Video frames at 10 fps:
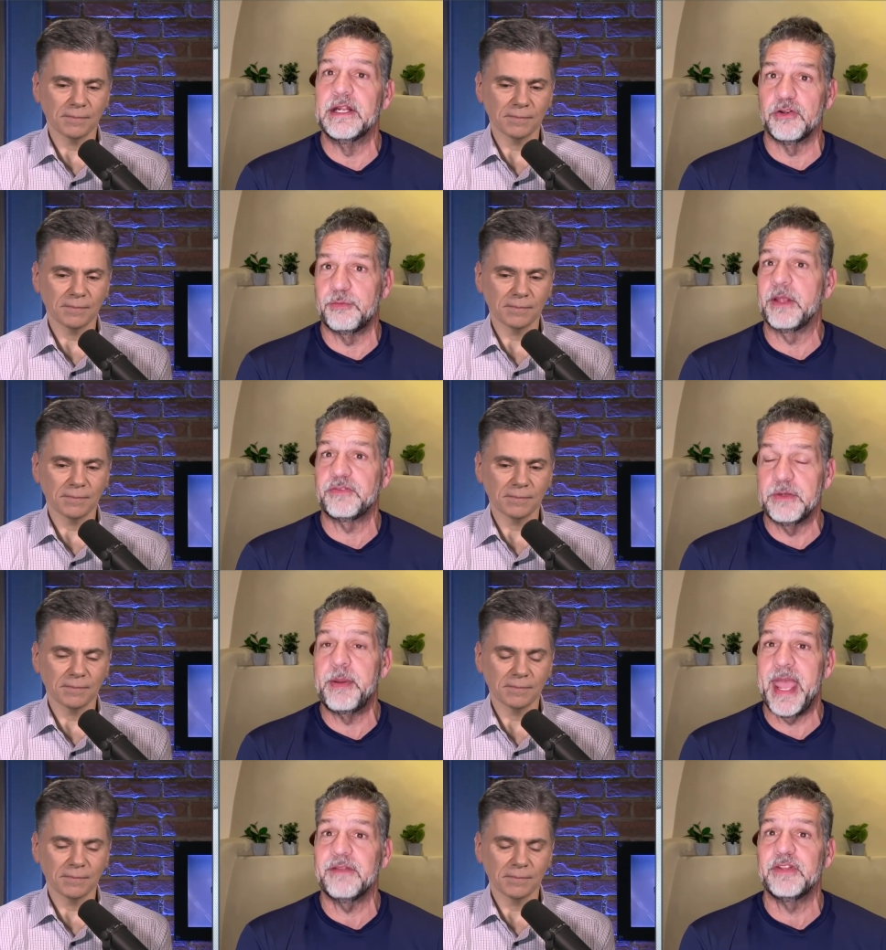Speaker 1: year,
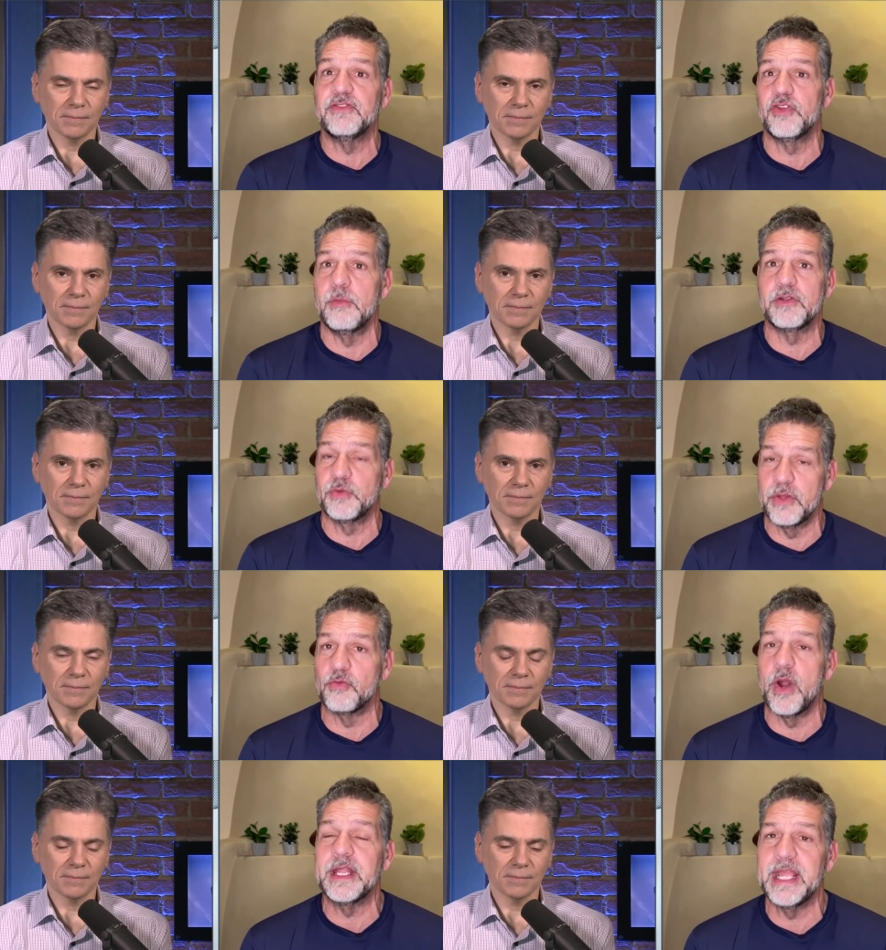especially passing so much
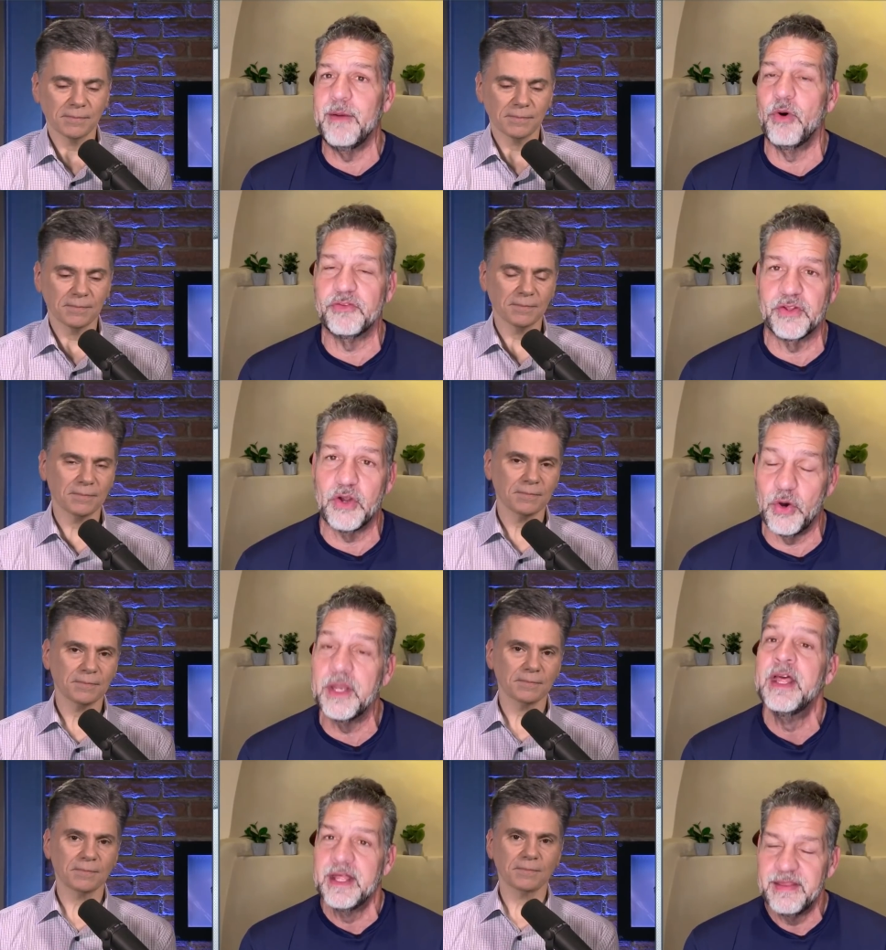when the running game wasn't
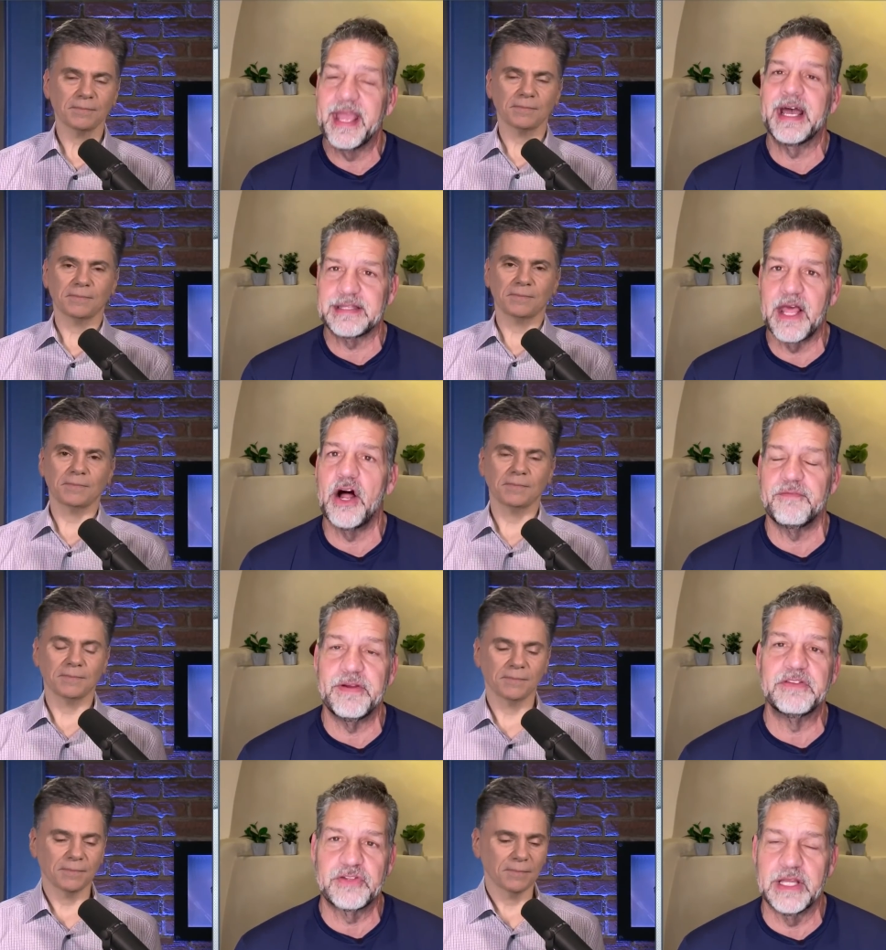going, they got that
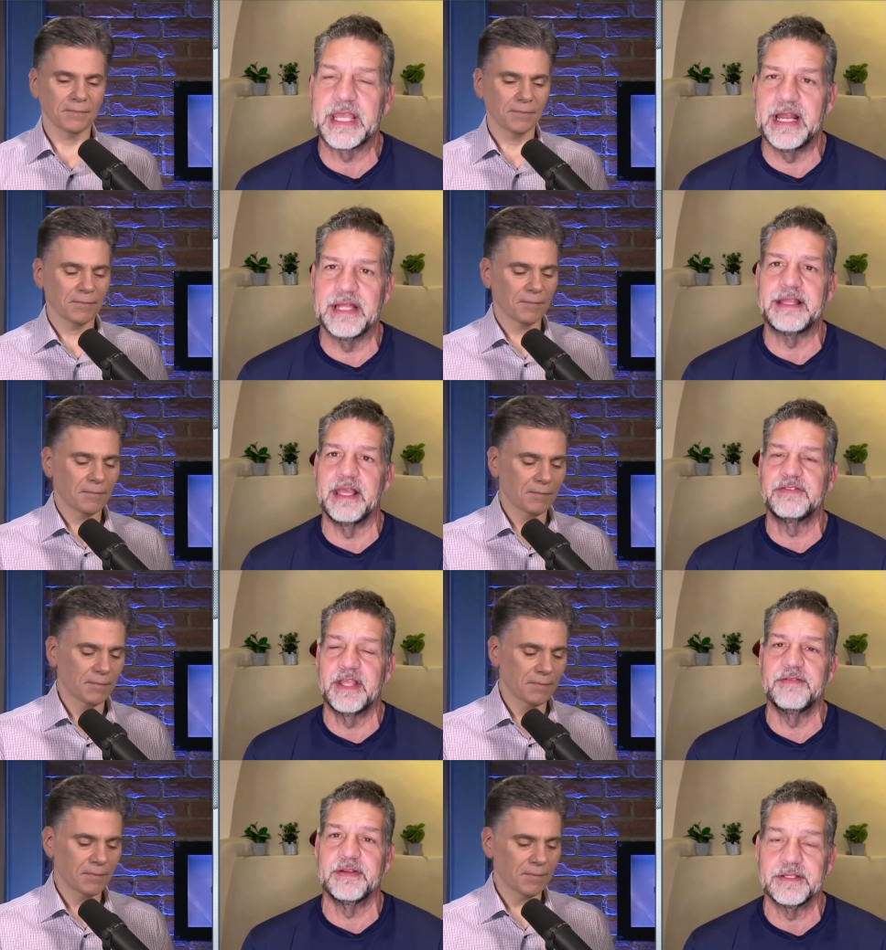offense clicking on
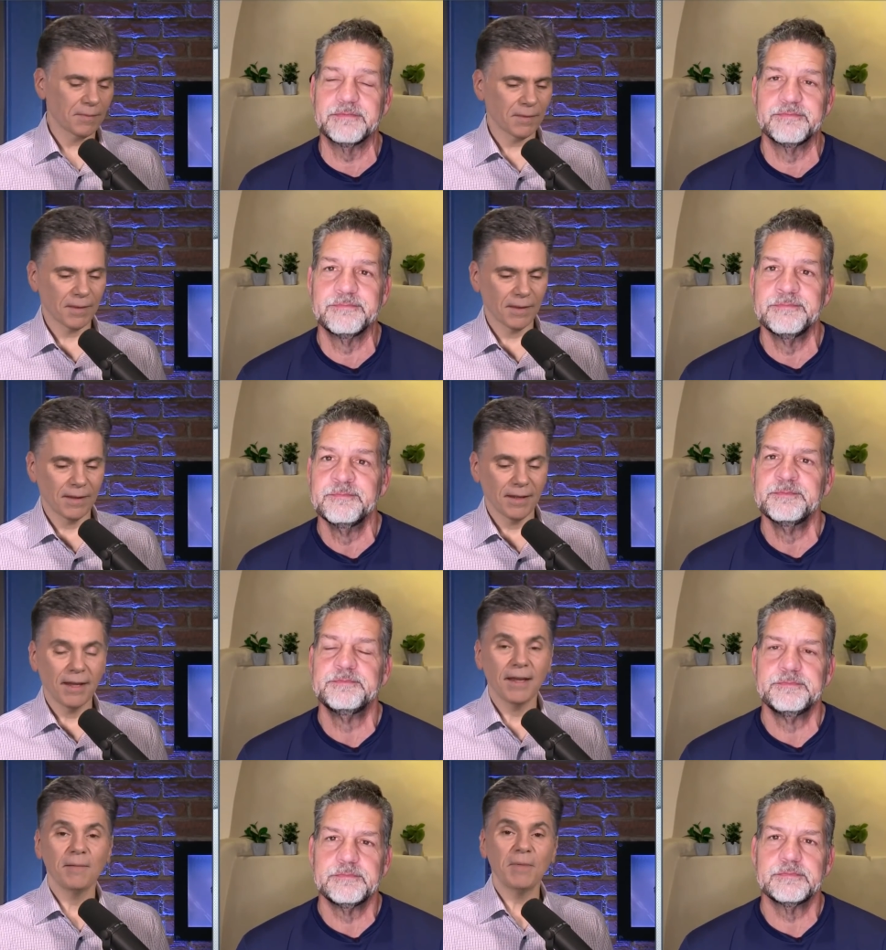Thanksgiving.
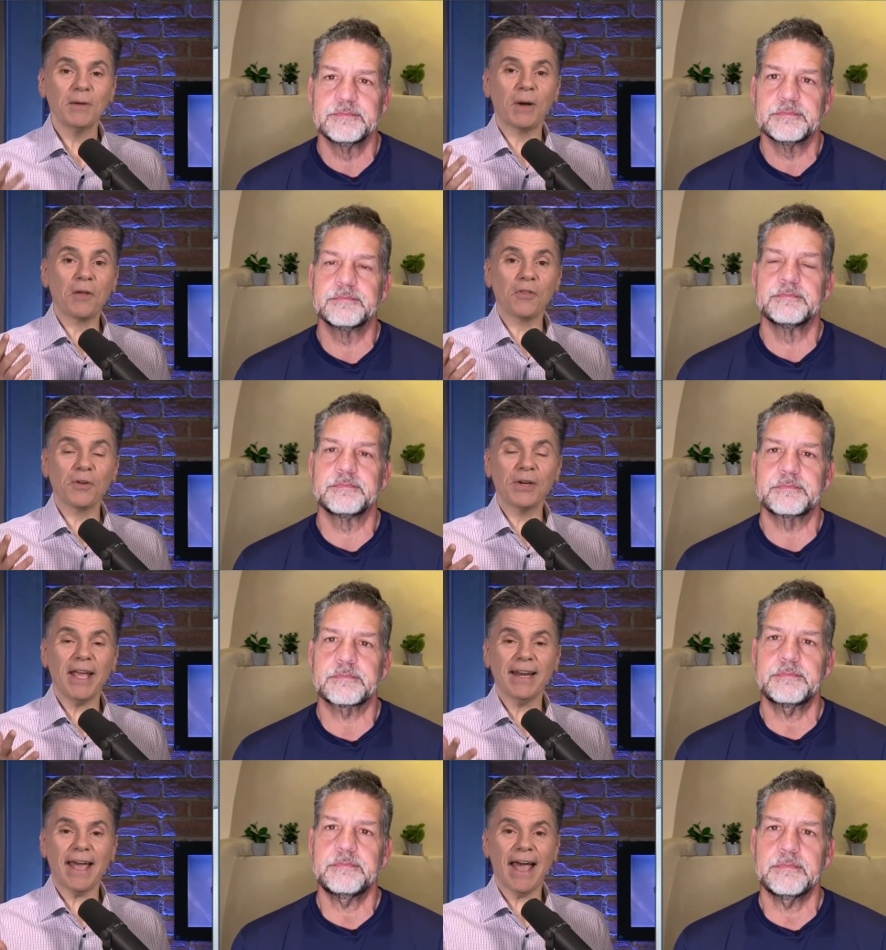
Speaker 2: Meanwhile,
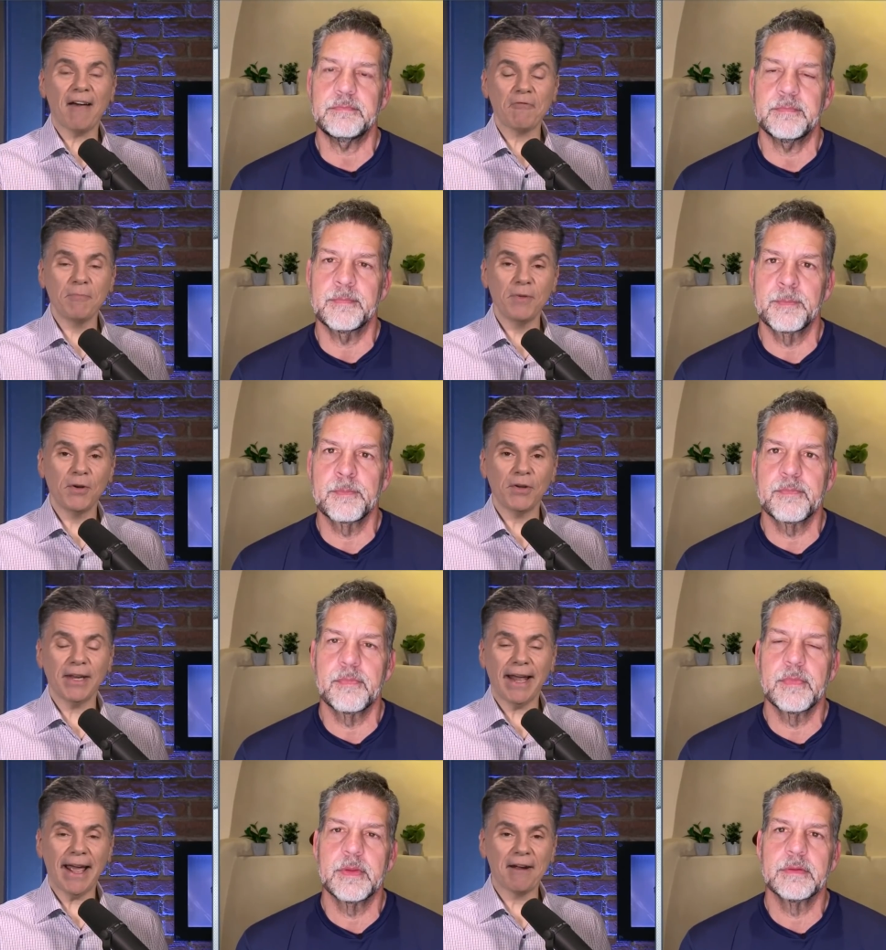38.5
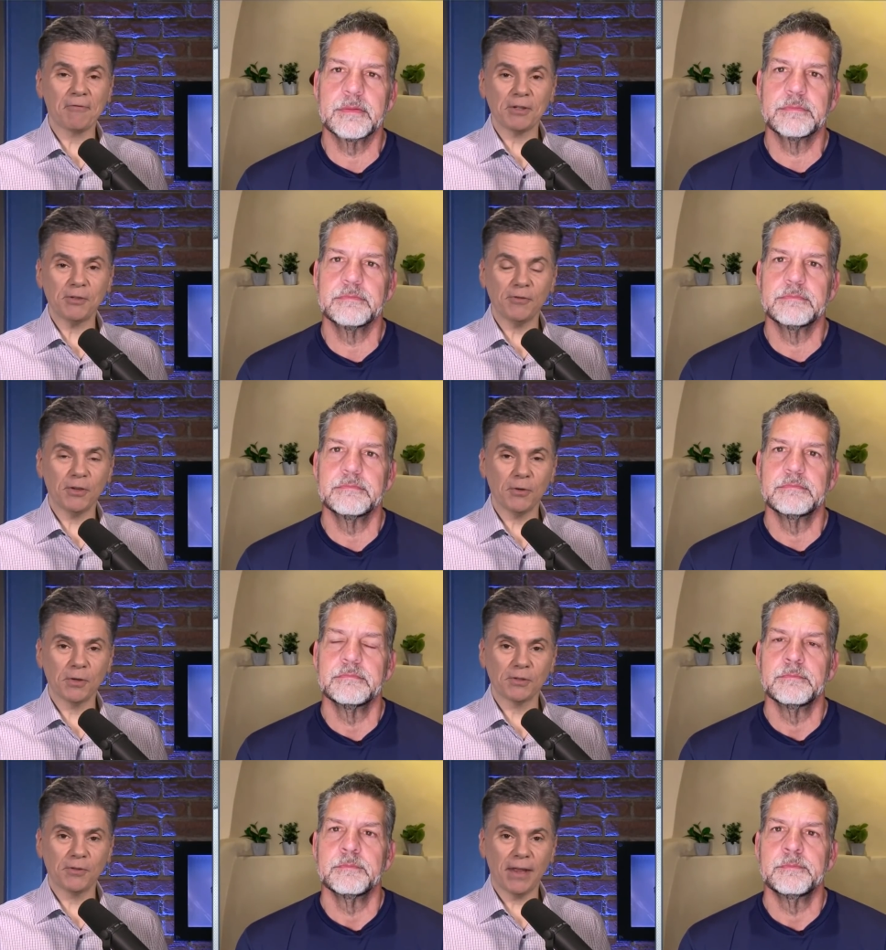million average
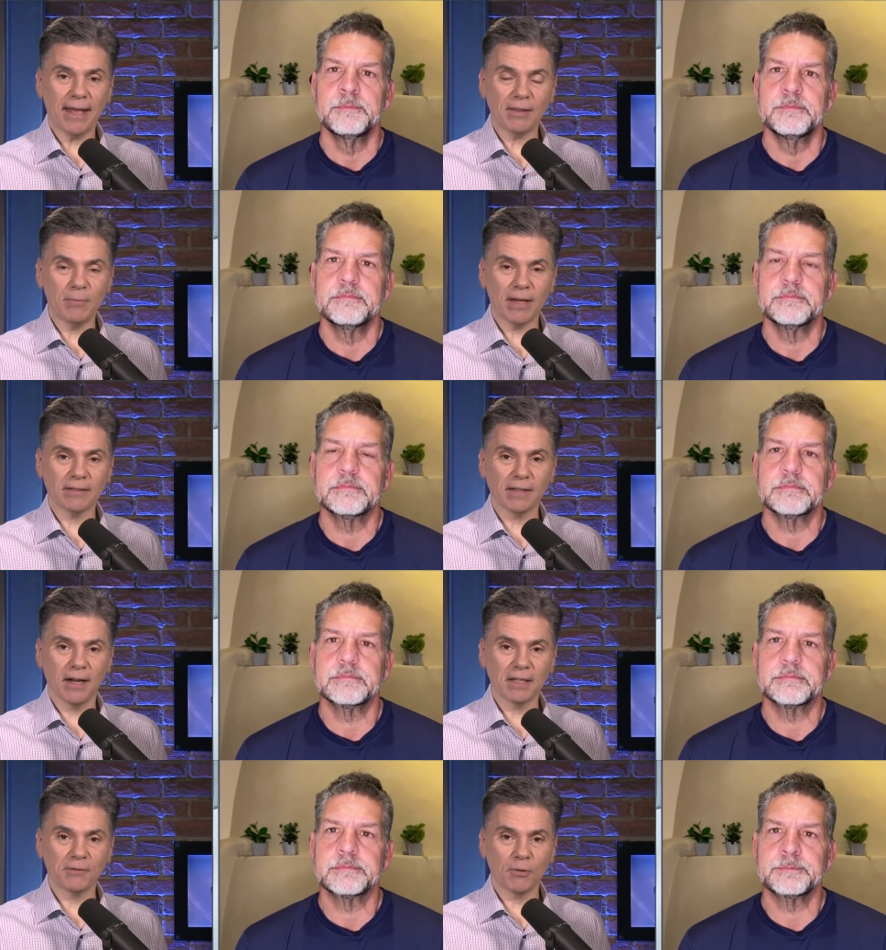viewers for that, the biggest
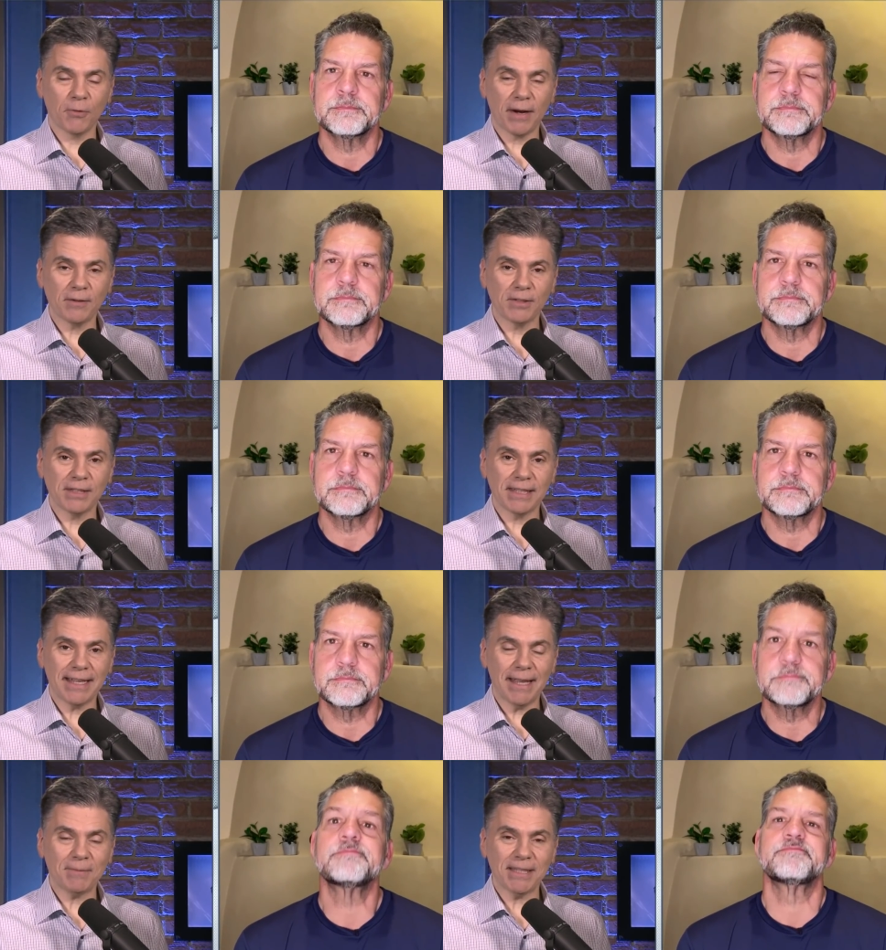audience for a regular season
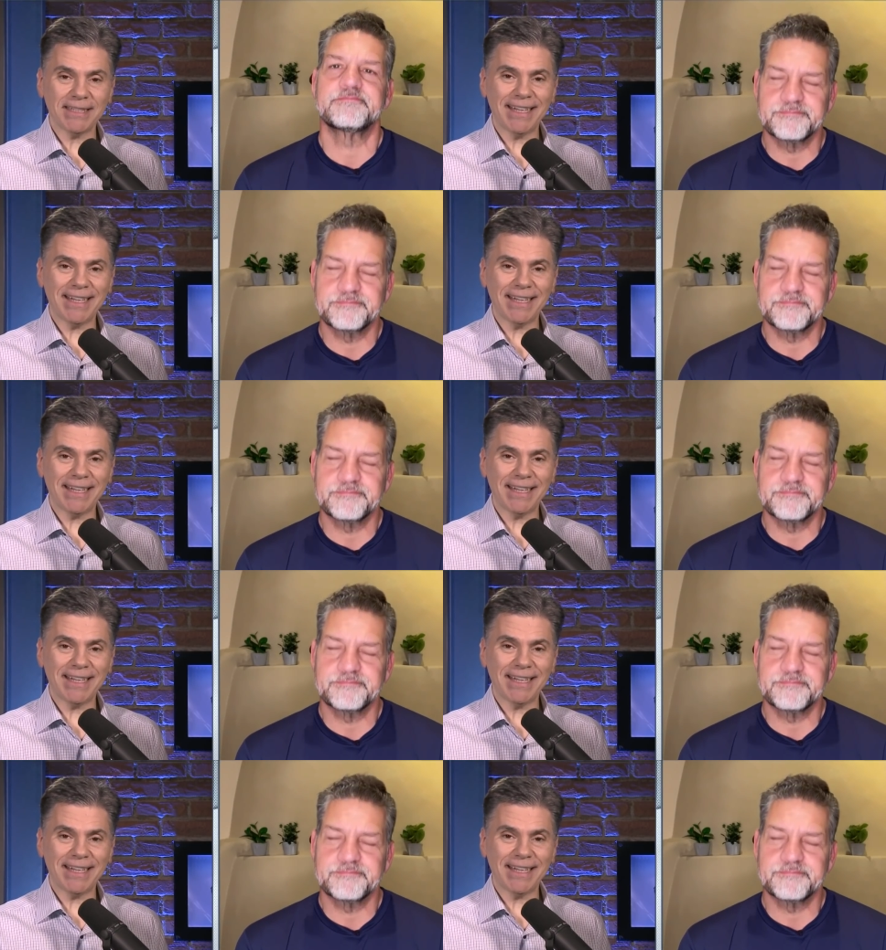game since